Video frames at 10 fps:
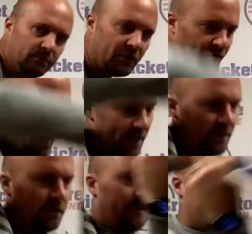driving
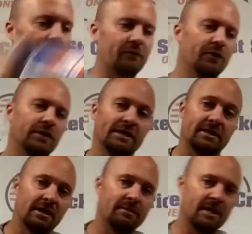on the front foot, it's
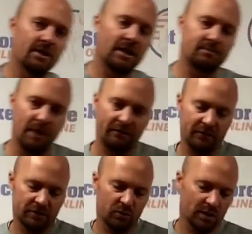going to be a nice bat for
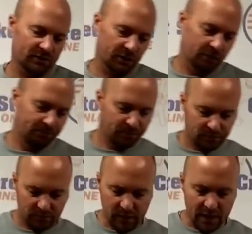you as well. So
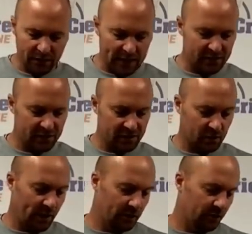that's just a
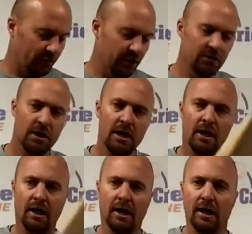quick look for you.
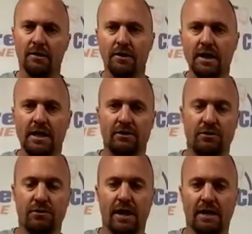The
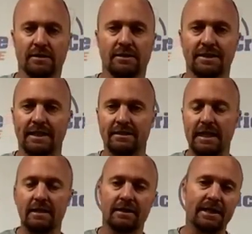
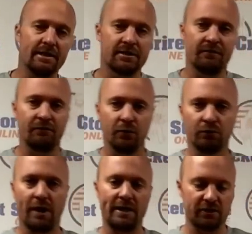2016 Adidas full
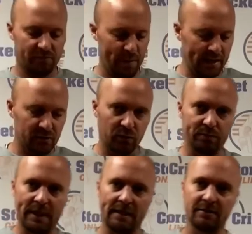range of bats will
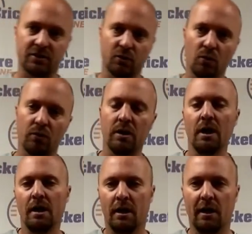be in store
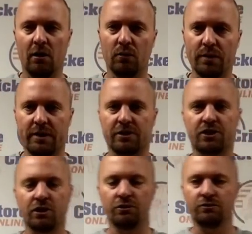along with the
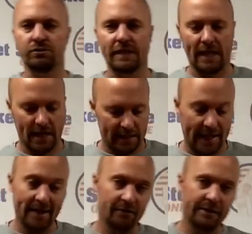shoes
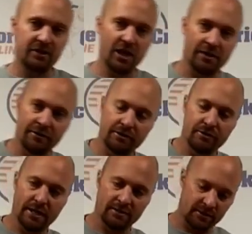later in January
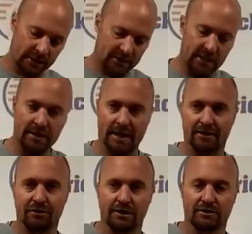2016 at
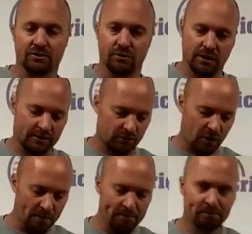
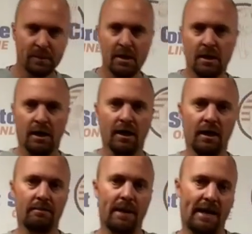cricketstoreonline.com.
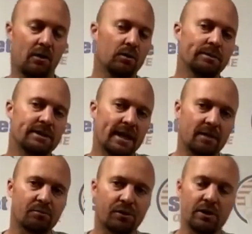And I will be
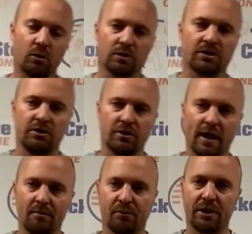taking pre-order, so you
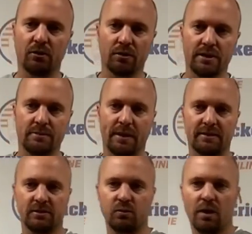can pre-order these
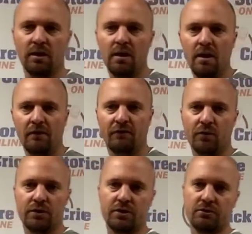bats as well for
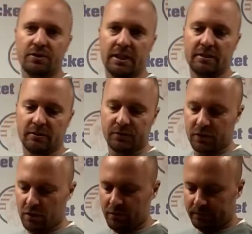the new season.
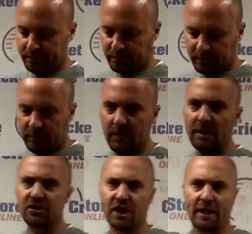So
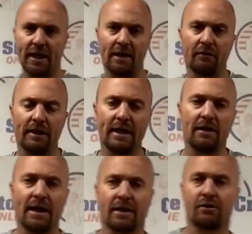check it out right now
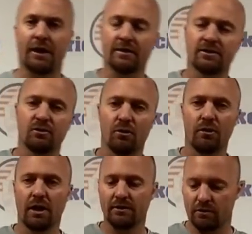at
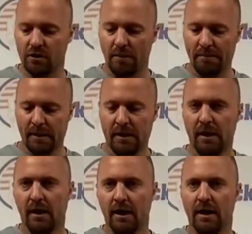cricketstoreonline.com.
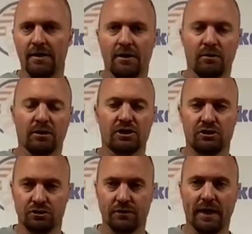There are
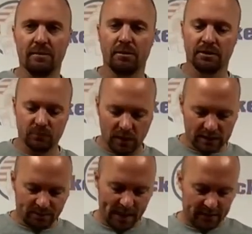shoes available as well as
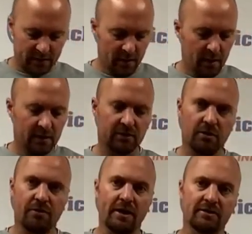bats. So
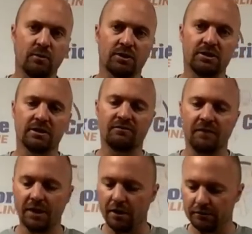thanks for watching this
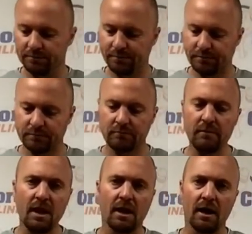video,
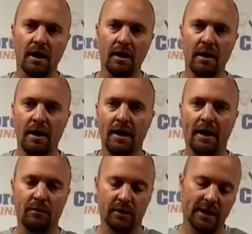
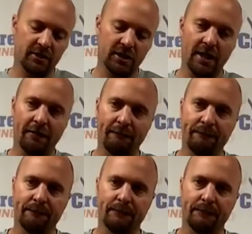and we'll catch you later.